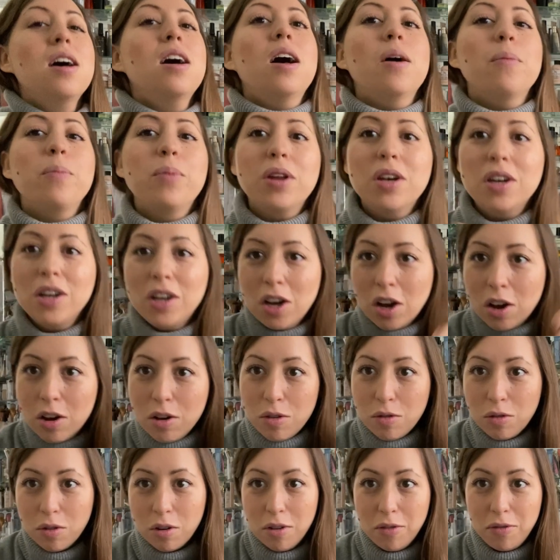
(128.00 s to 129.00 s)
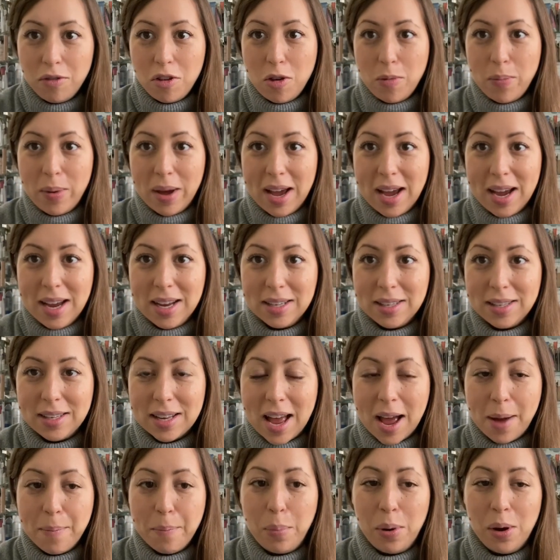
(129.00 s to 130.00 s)
I'm gonna go through a few bits
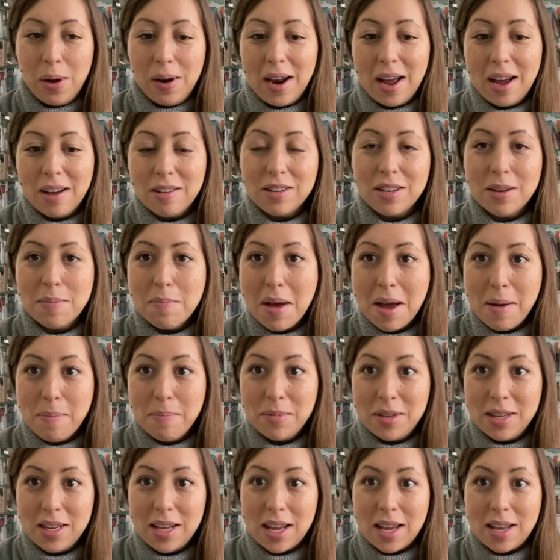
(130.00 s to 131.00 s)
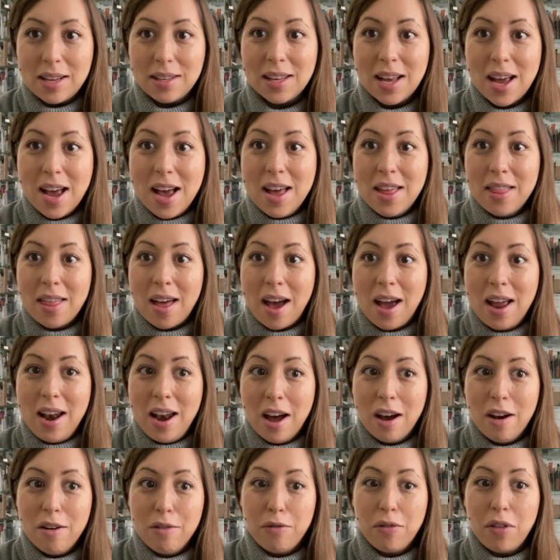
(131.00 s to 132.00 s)
and pull out some empties that I
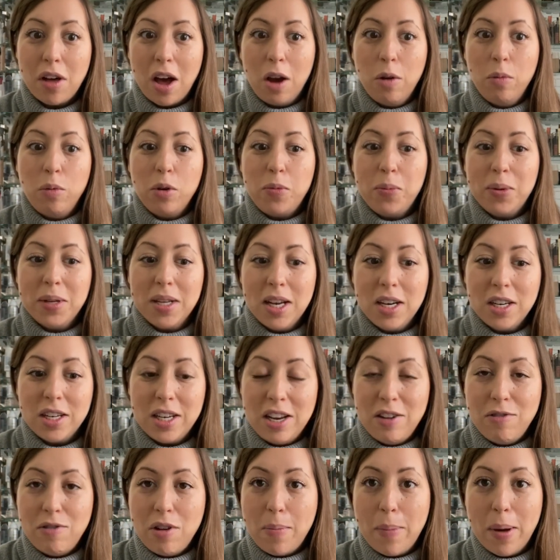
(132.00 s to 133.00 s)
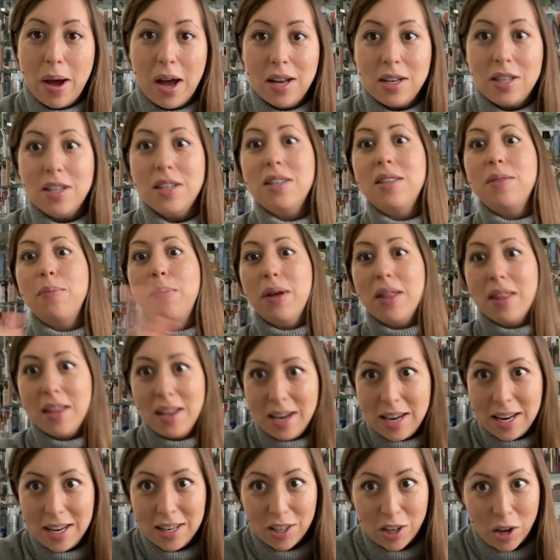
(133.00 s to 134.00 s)
love that I would potentially repurchase but that
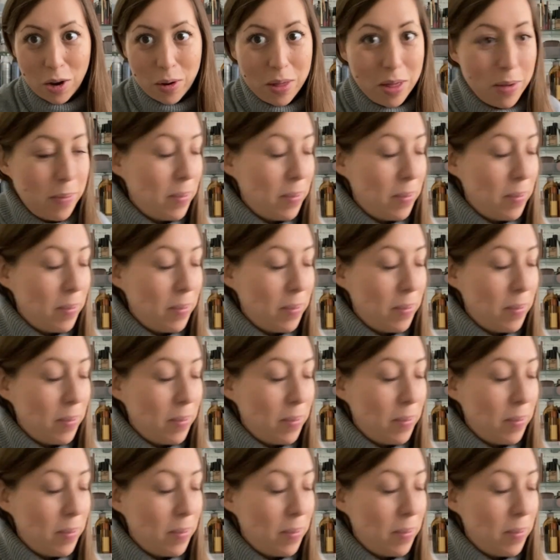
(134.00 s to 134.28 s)
need to go in the